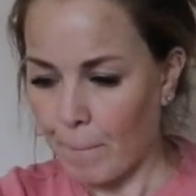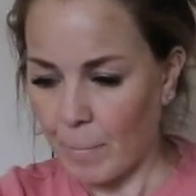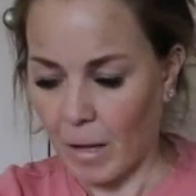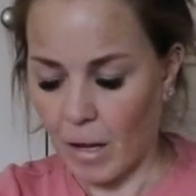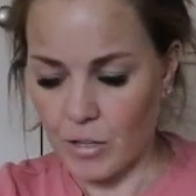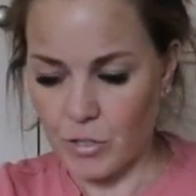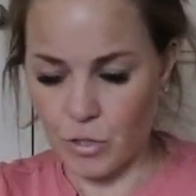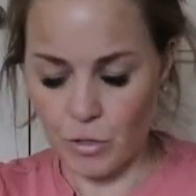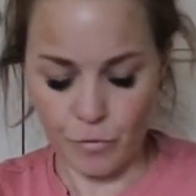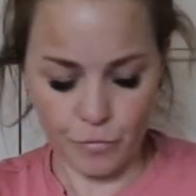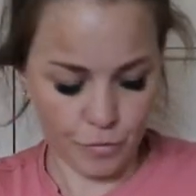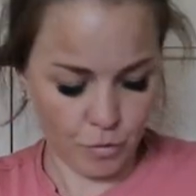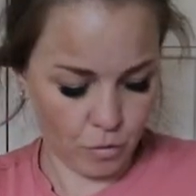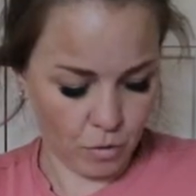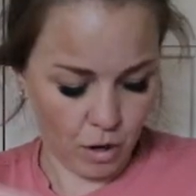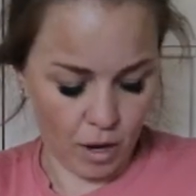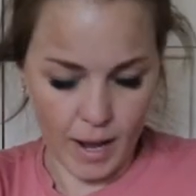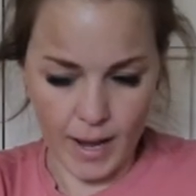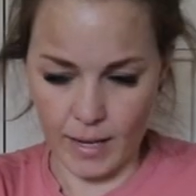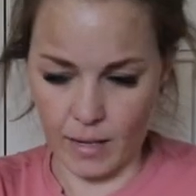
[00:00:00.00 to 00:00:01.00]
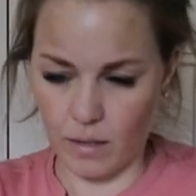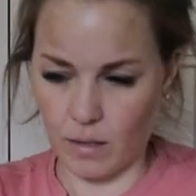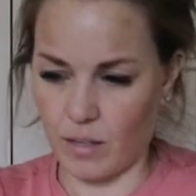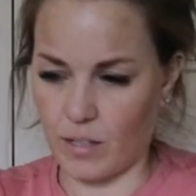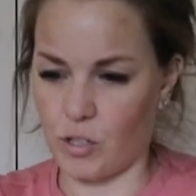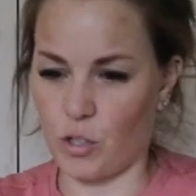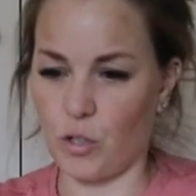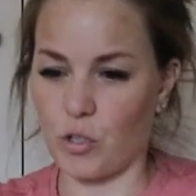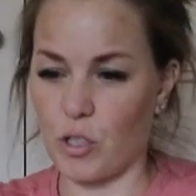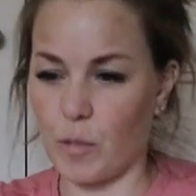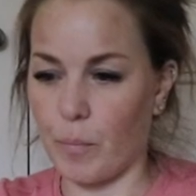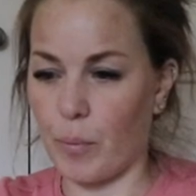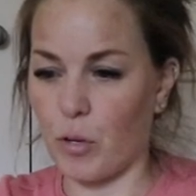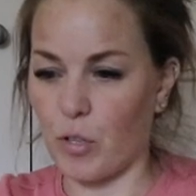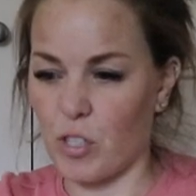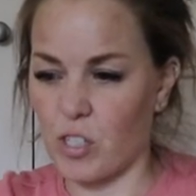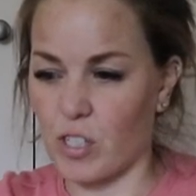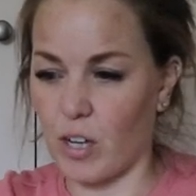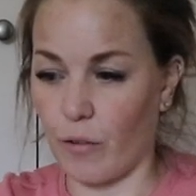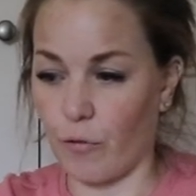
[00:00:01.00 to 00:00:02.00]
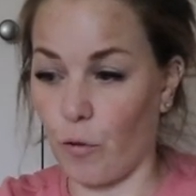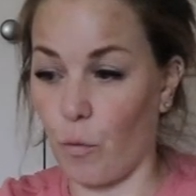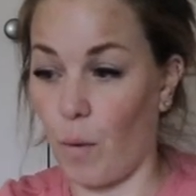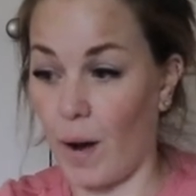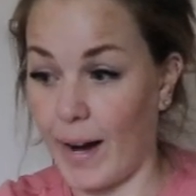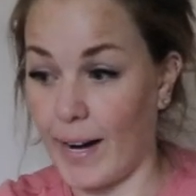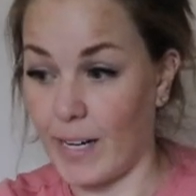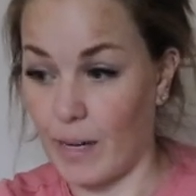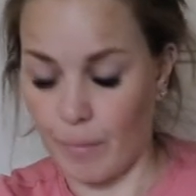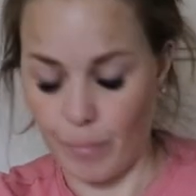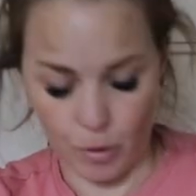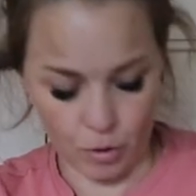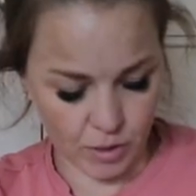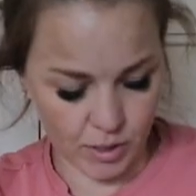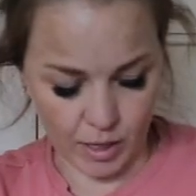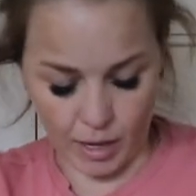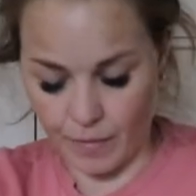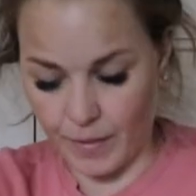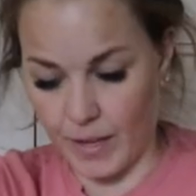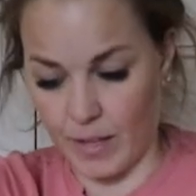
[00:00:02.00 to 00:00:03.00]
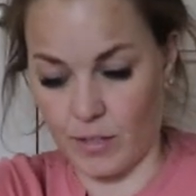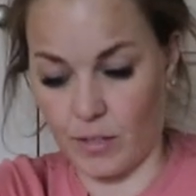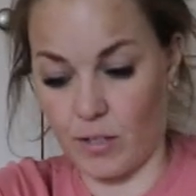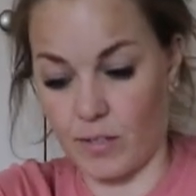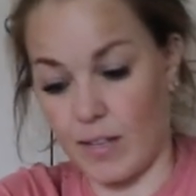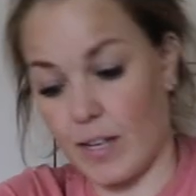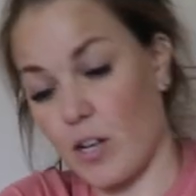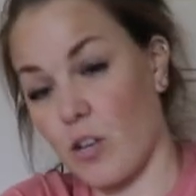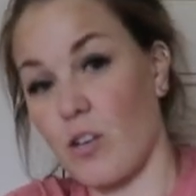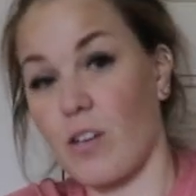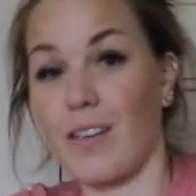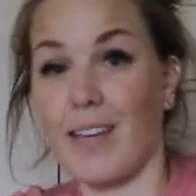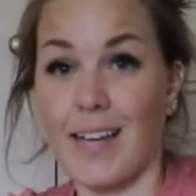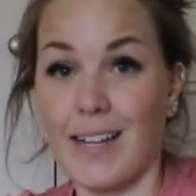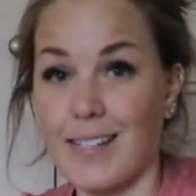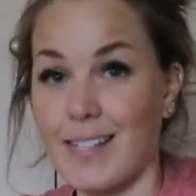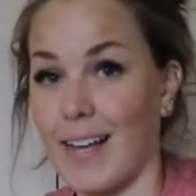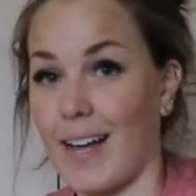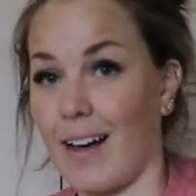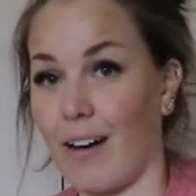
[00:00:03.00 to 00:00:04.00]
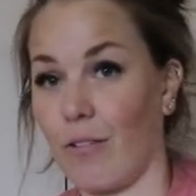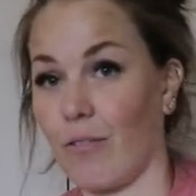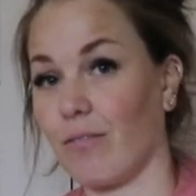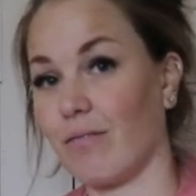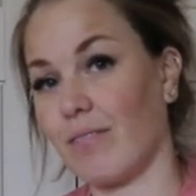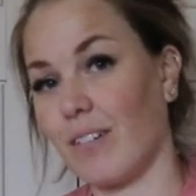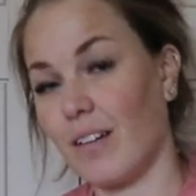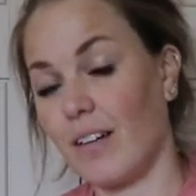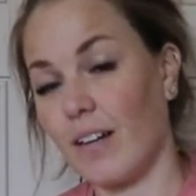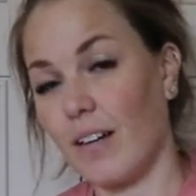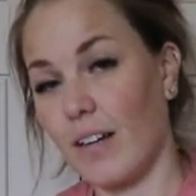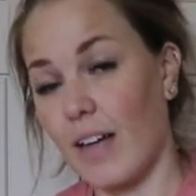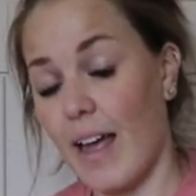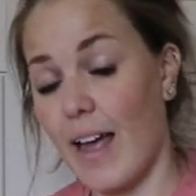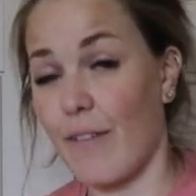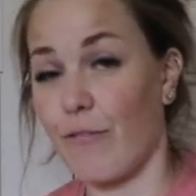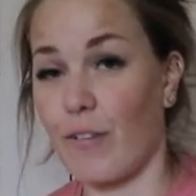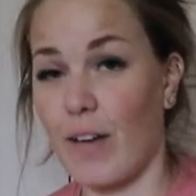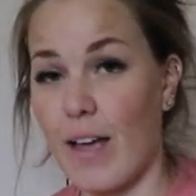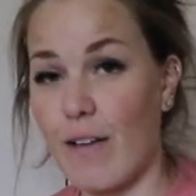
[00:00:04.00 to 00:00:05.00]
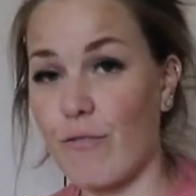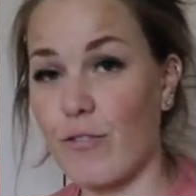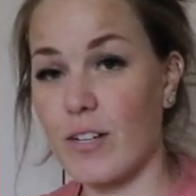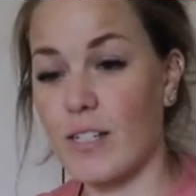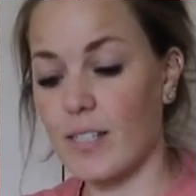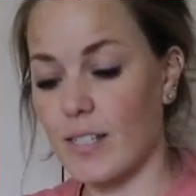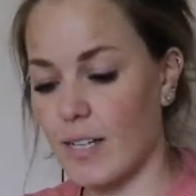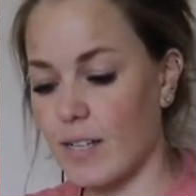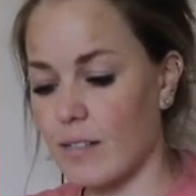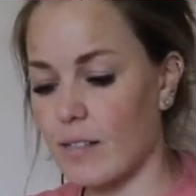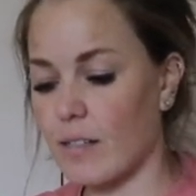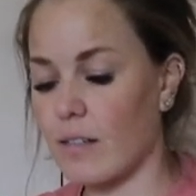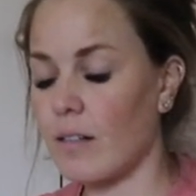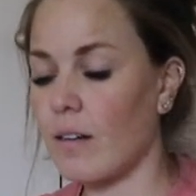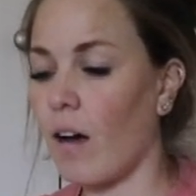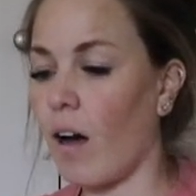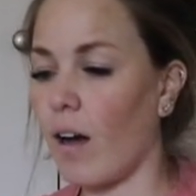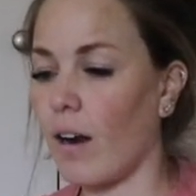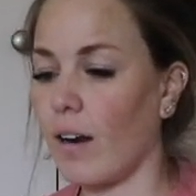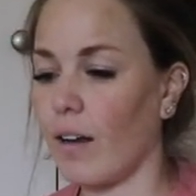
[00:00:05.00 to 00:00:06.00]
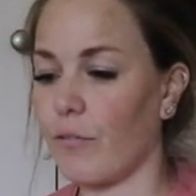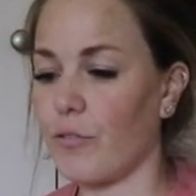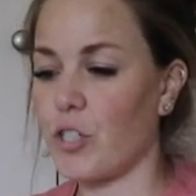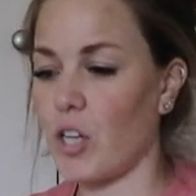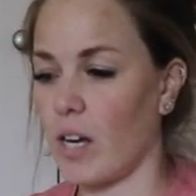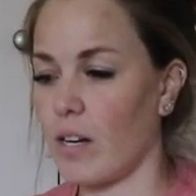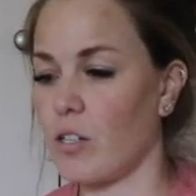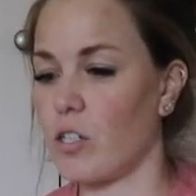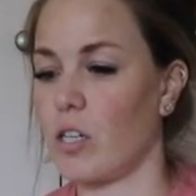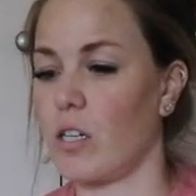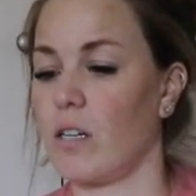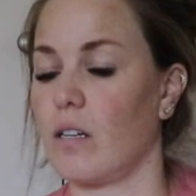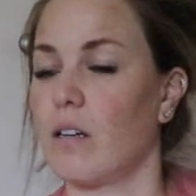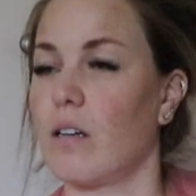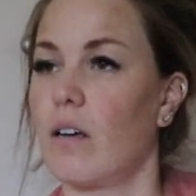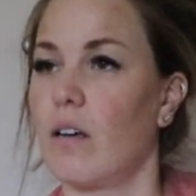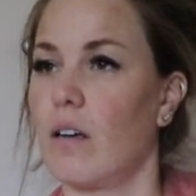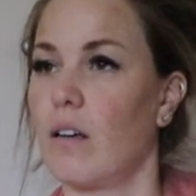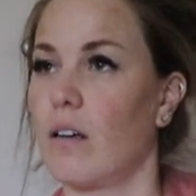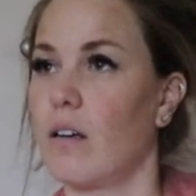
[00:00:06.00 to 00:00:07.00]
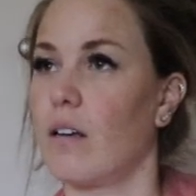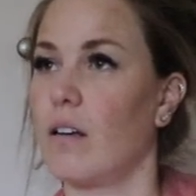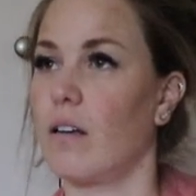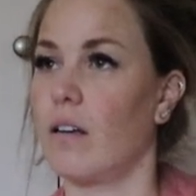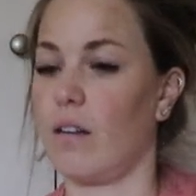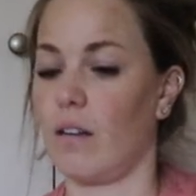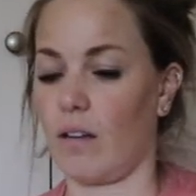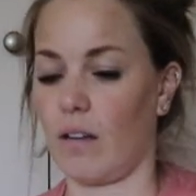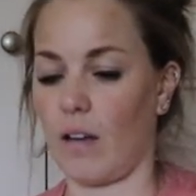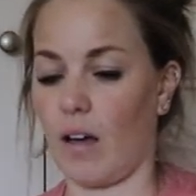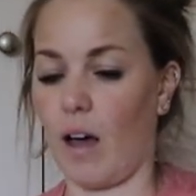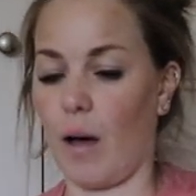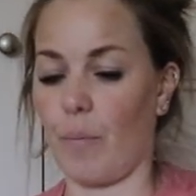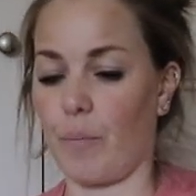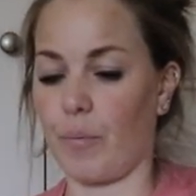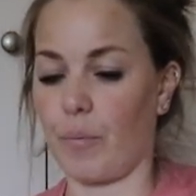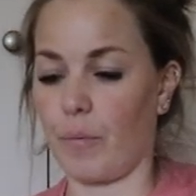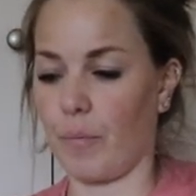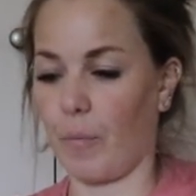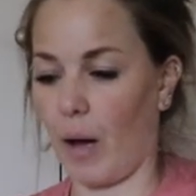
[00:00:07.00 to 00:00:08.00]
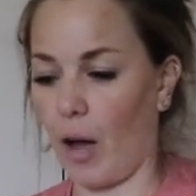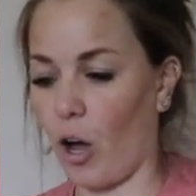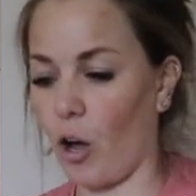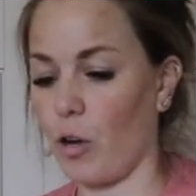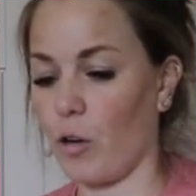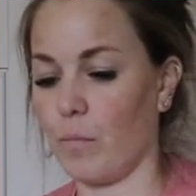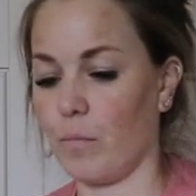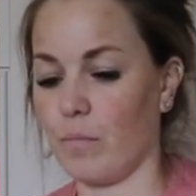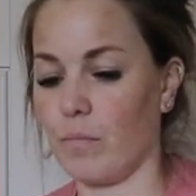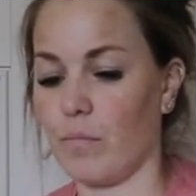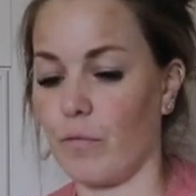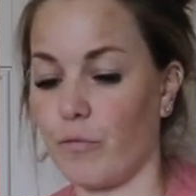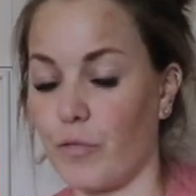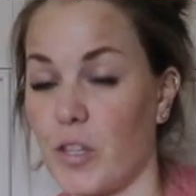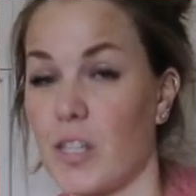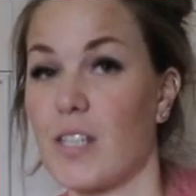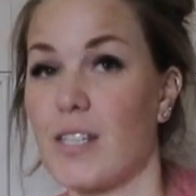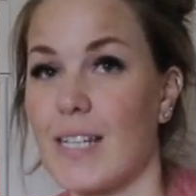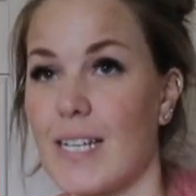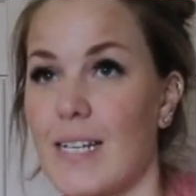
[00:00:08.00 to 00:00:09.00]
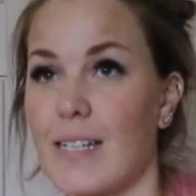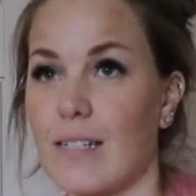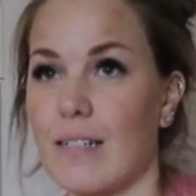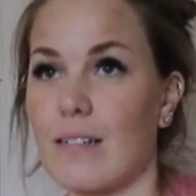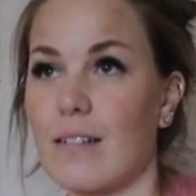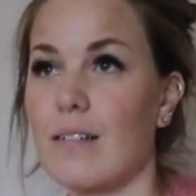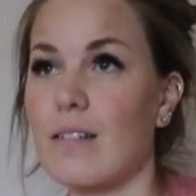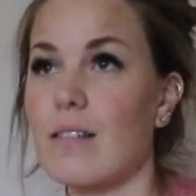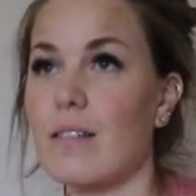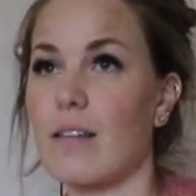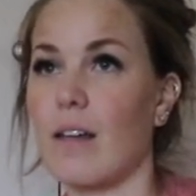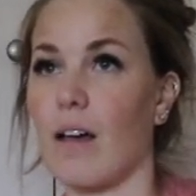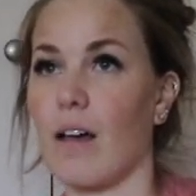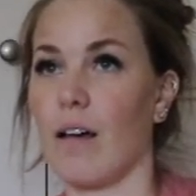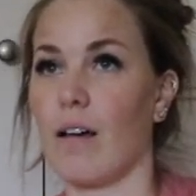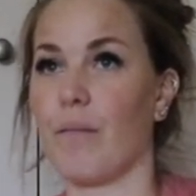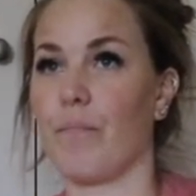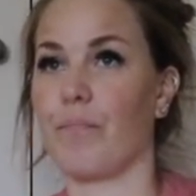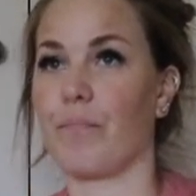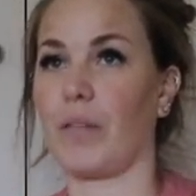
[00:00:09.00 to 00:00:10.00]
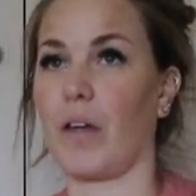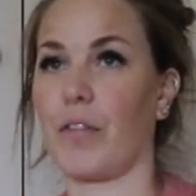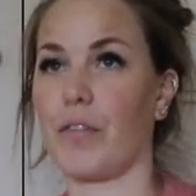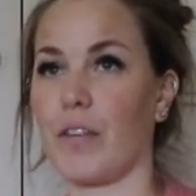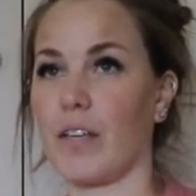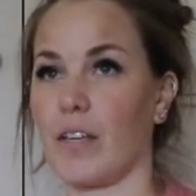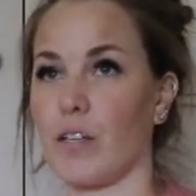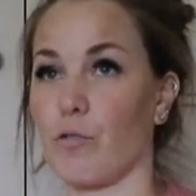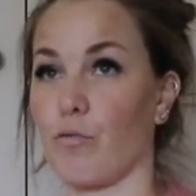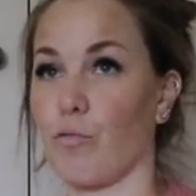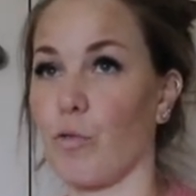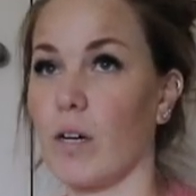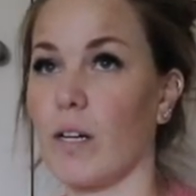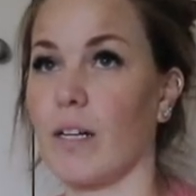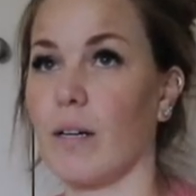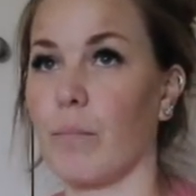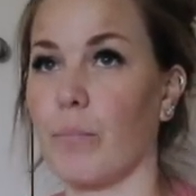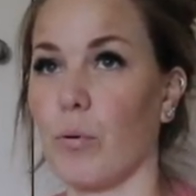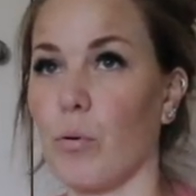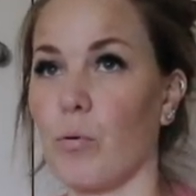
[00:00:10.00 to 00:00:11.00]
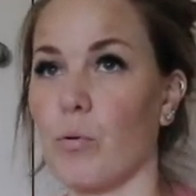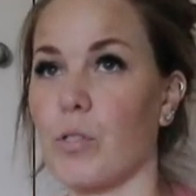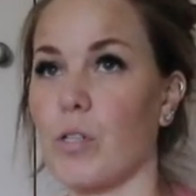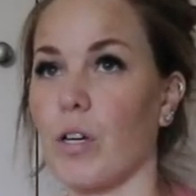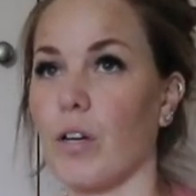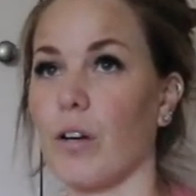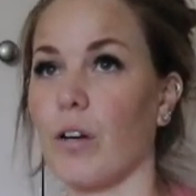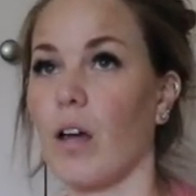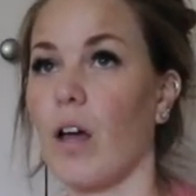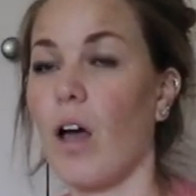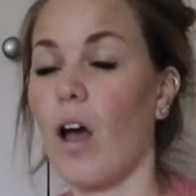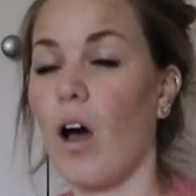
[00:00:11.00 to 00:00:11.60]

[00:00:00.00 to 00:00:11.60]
I do feel like it's good to put stuff away in a box like this, because then you can get it out for every season. I love changing up my home for the seasons. I think it's really important.